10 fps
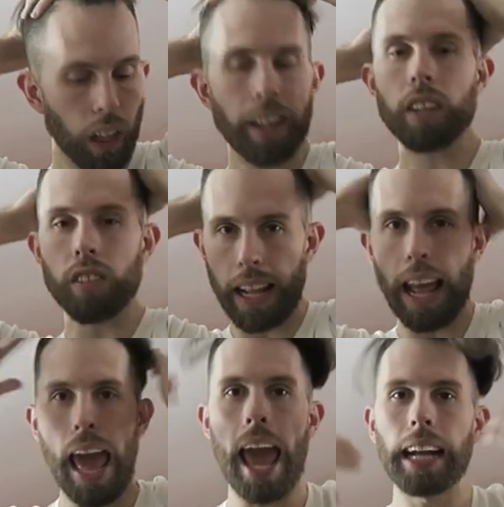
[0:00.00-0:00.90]
It does
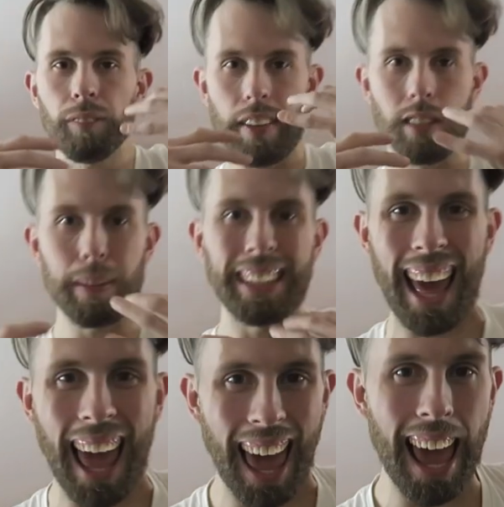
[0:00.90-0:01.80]
that aggravates me.
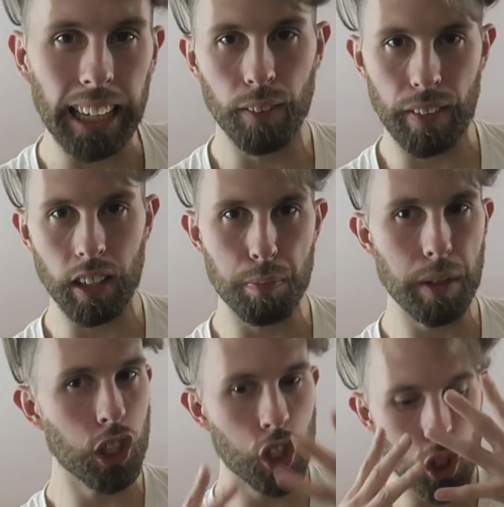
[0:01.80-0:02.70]
That aggravates me
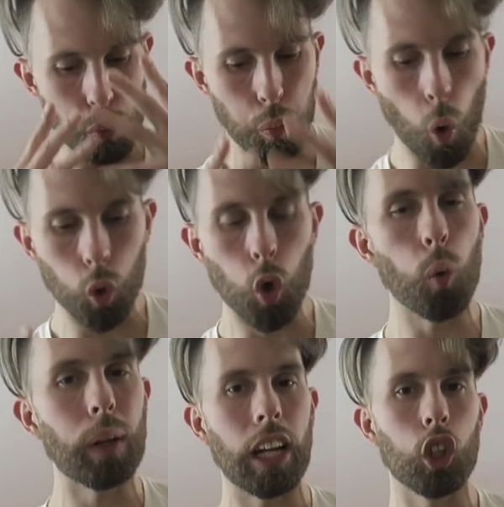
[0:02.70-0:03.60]
because she won't
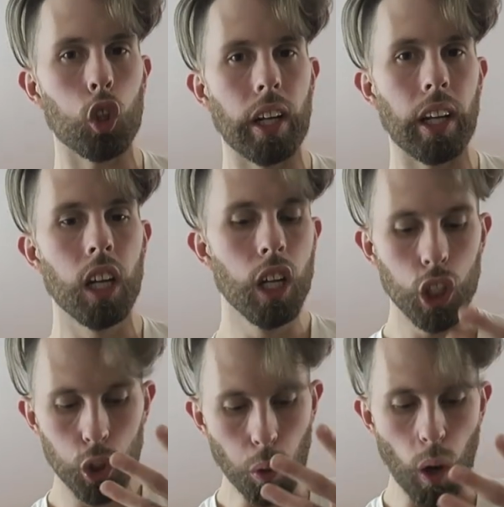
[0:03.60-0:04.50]
go get a drink.
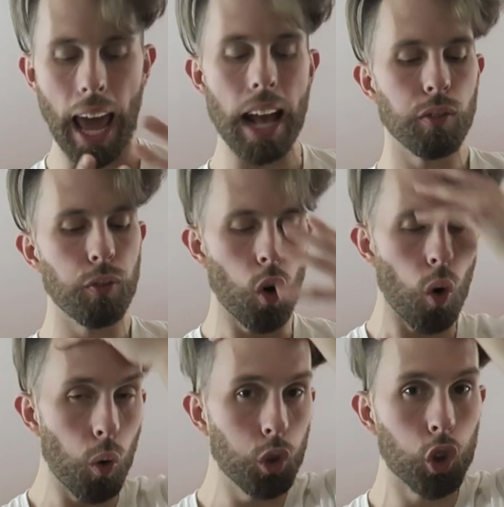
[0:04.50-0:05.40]
She won't ask for
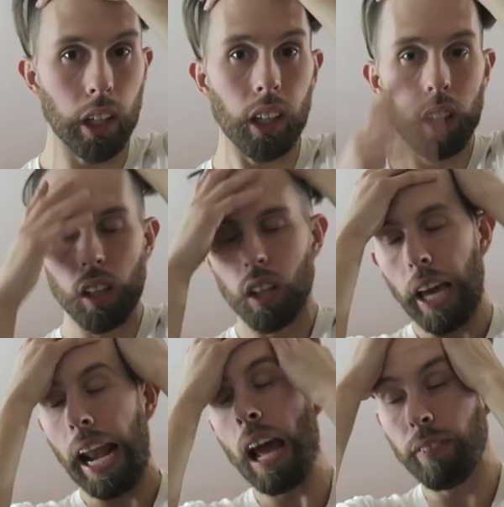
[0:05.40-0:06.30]
her own drink.
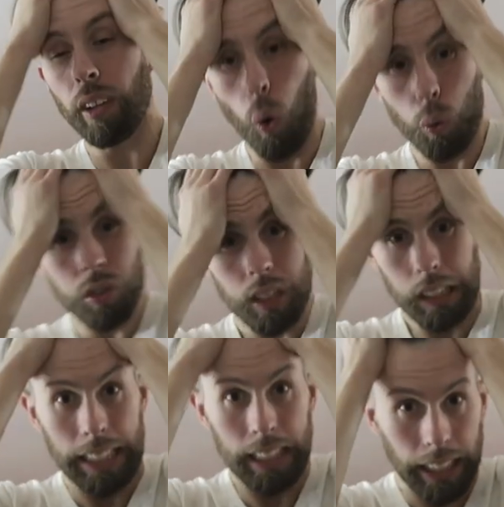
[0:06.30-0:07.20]
And I have like
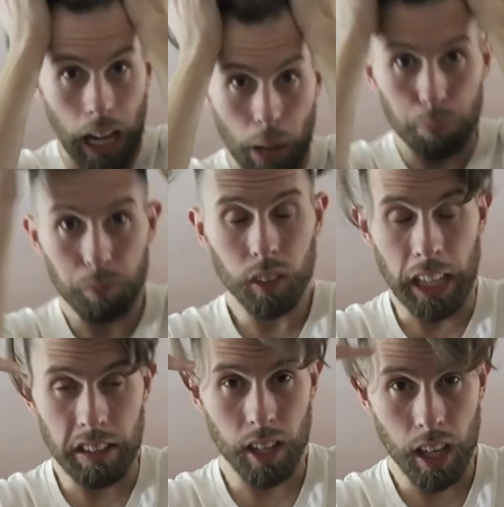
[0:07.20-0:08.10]
OCD. Like I'm,
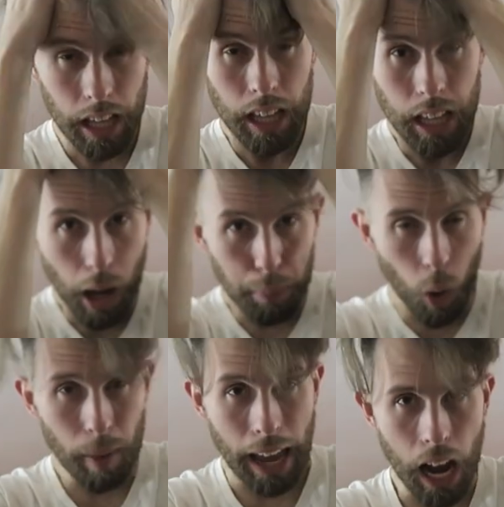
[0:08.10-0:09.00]
you see?
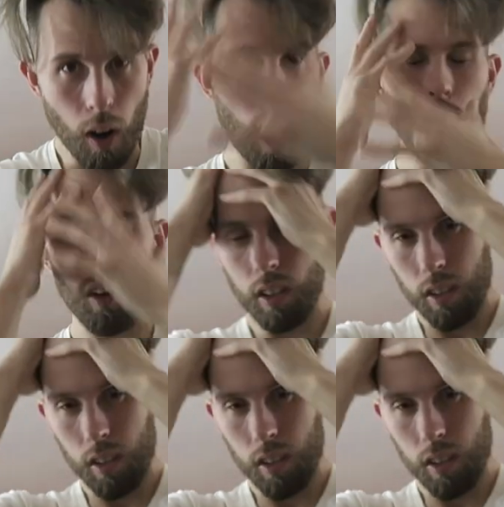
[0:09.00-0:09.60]
Pull my hair out.